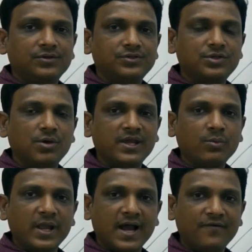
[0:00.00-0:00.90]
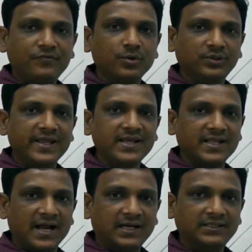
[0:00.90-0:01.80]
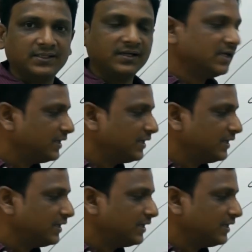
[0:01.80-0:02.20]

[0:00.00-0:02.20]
So here we have to think that,